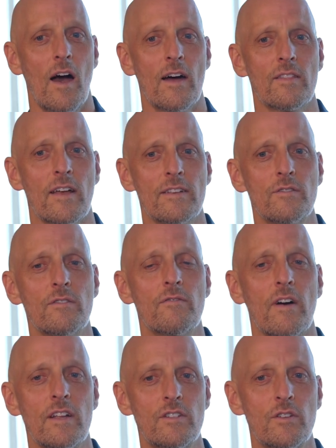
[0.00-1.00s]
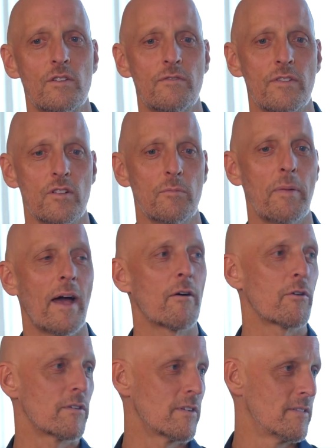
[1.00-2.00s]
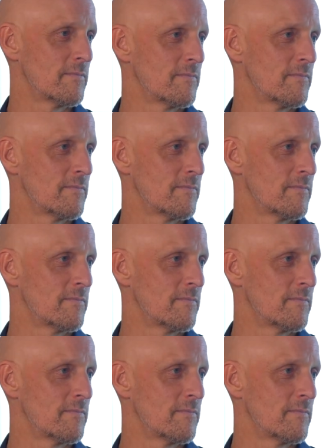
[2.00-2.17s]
I'd like to invite you to feel empowered,